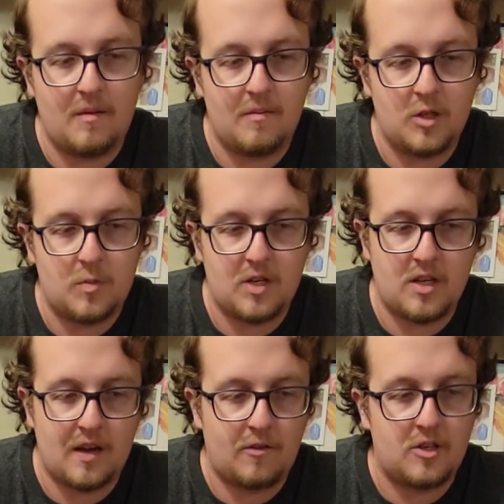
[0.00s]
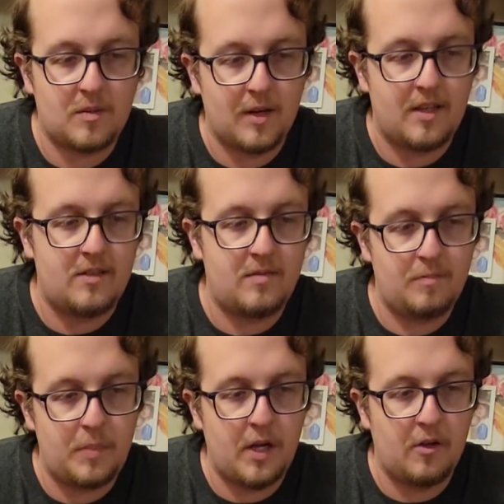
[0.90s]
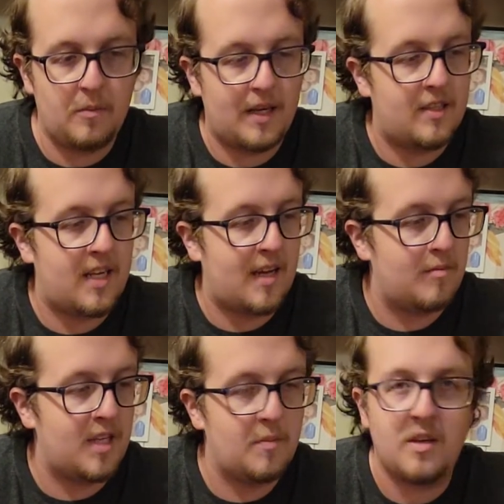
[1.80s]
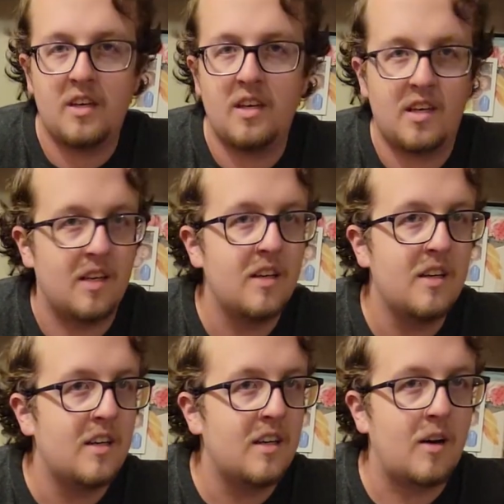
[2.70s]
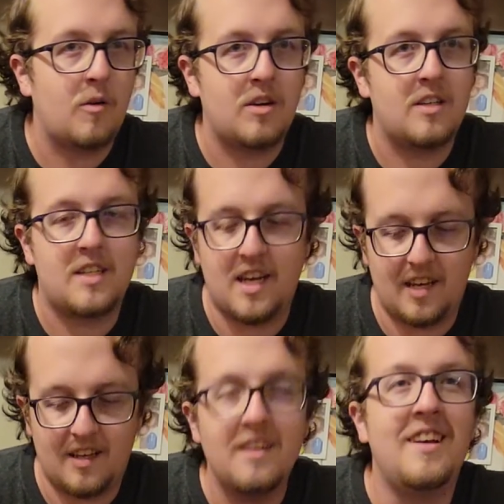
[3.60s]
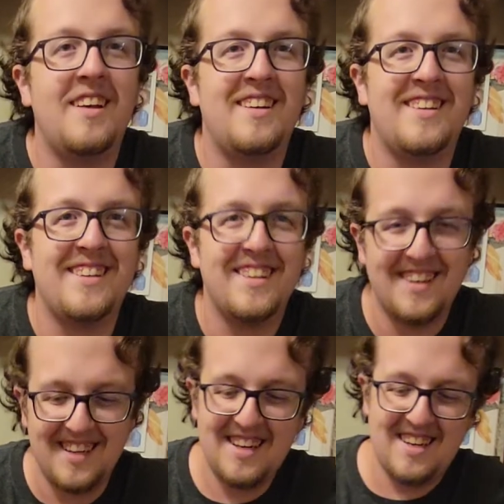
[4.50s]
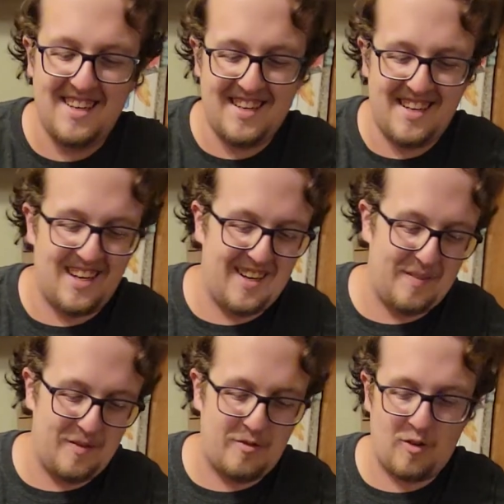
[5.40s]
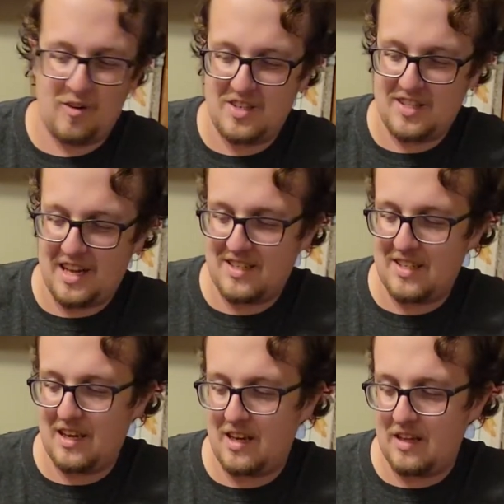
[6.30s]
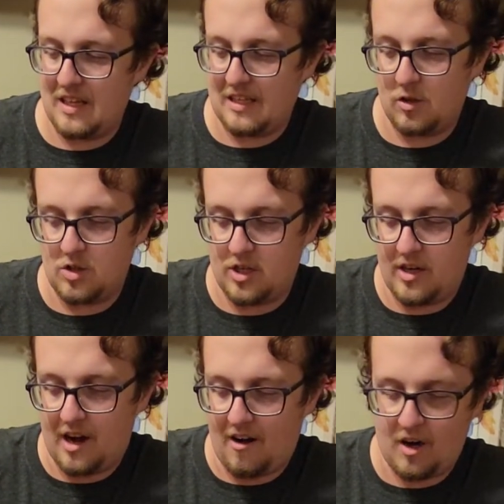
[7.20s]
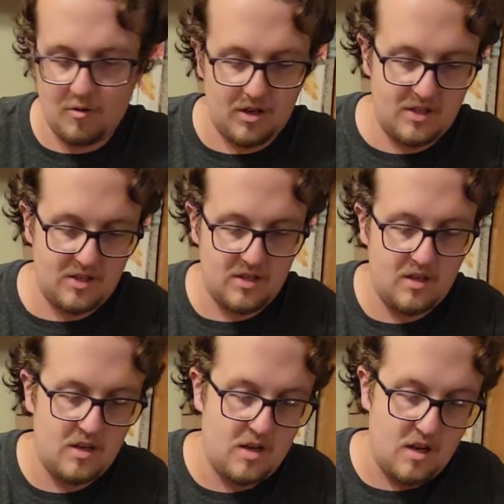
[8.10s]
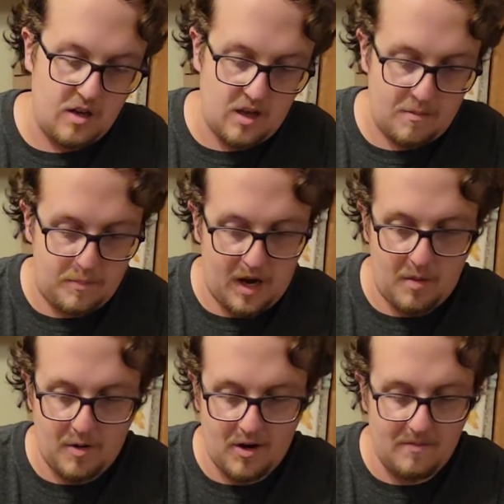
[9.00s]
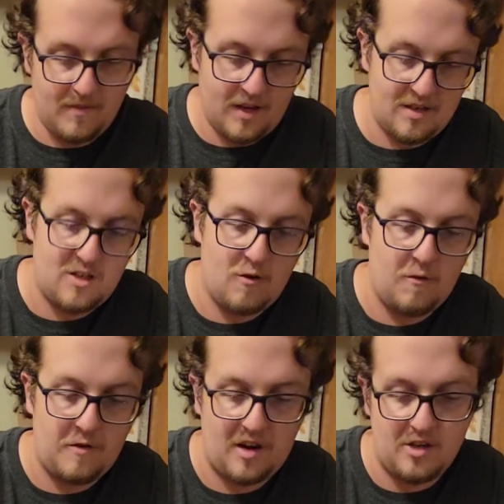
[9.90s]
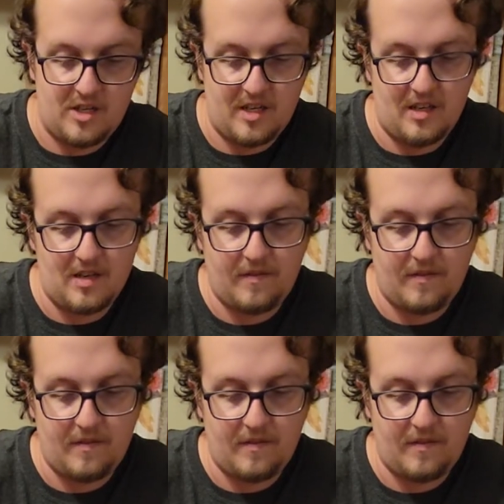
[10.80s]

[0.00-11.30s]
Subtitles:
especially after somebody belled my damn DPE. I wanted to take it. Of course, that's the end of like those generic ones. You have Bear Broom and 2 Fairjit.